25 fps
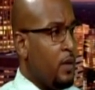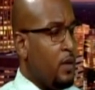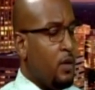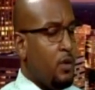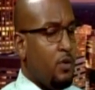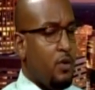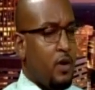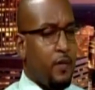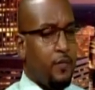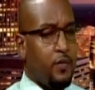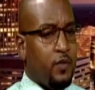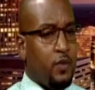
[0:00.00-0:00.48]

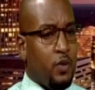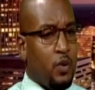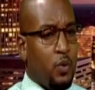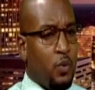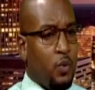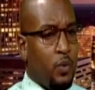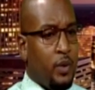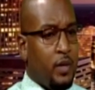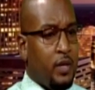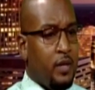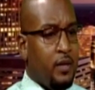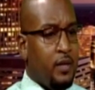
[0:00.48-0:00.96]
You have to know
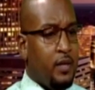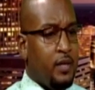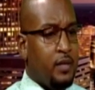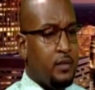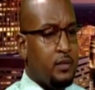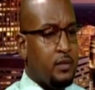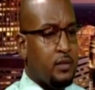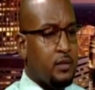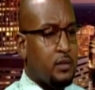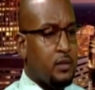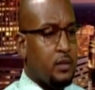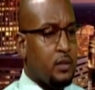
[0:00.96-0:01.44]
what it
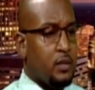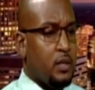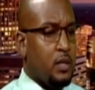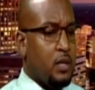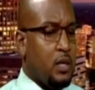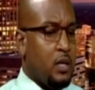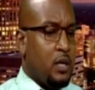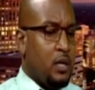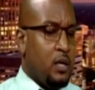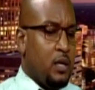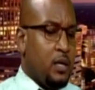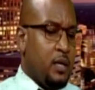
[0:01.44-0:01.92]
is
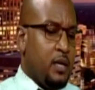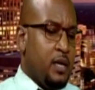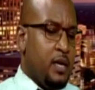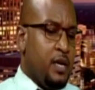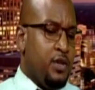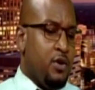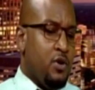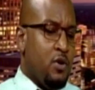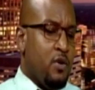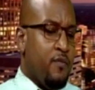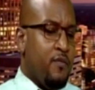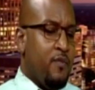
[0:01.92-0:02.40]
in
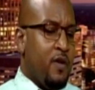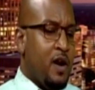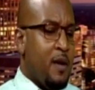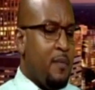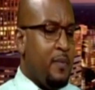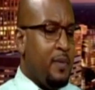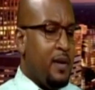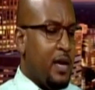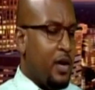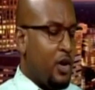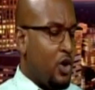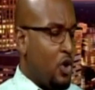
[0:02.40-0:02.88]
your
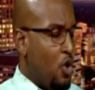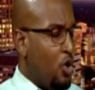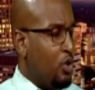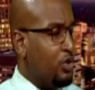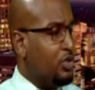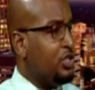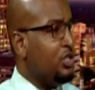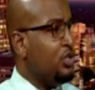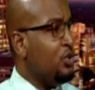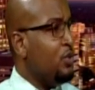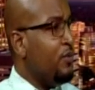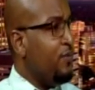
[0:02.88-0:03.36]
environment that
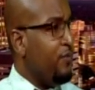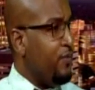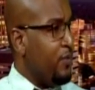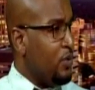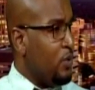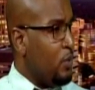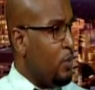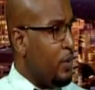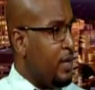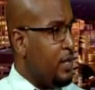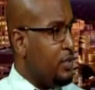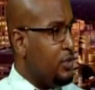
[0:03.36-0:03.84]
causes you to feel the
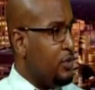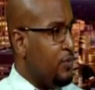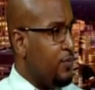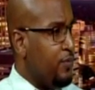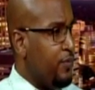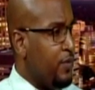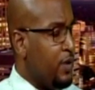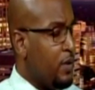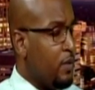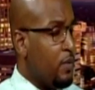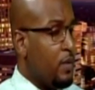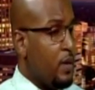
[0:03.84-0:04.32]
way that you
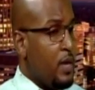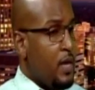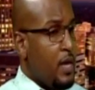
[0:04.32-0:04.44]
feel,